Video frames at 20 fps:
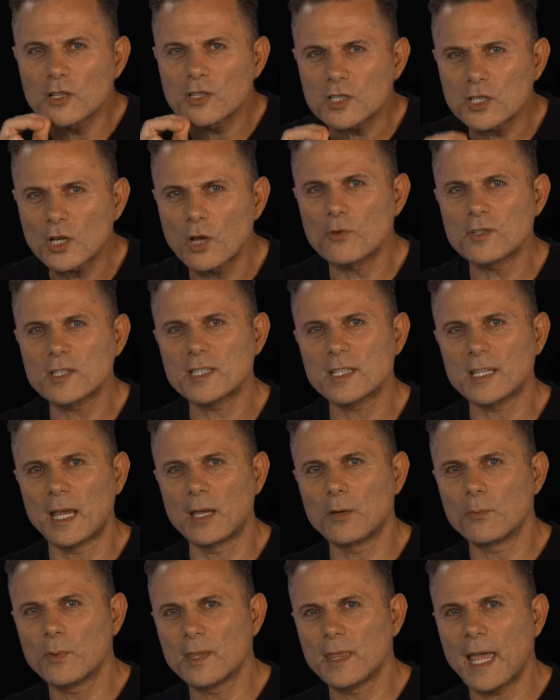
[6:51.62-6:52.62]

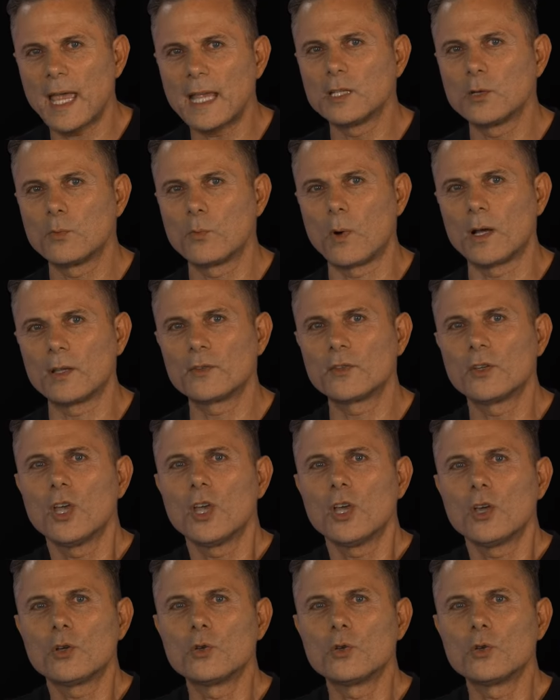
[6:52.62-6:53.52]
associate with anyone